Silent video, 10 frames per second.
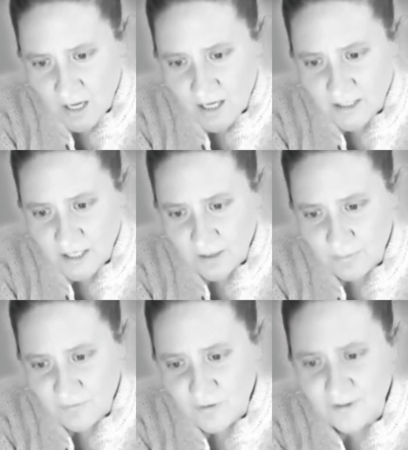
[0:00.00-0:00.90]
a year
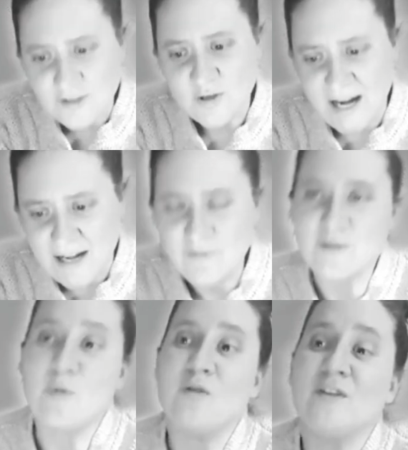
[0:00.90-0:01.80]
before the trading was
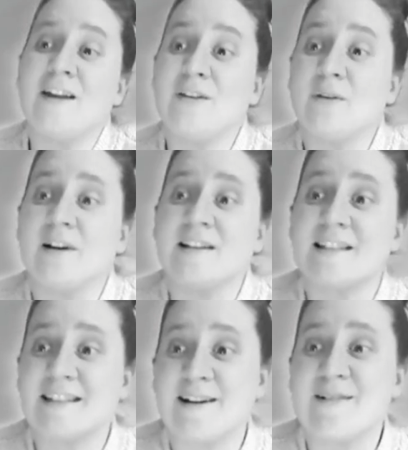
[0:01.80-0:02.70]
moved indoors.
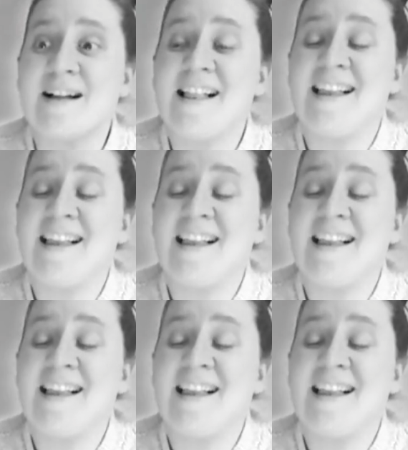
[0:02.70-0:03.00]
So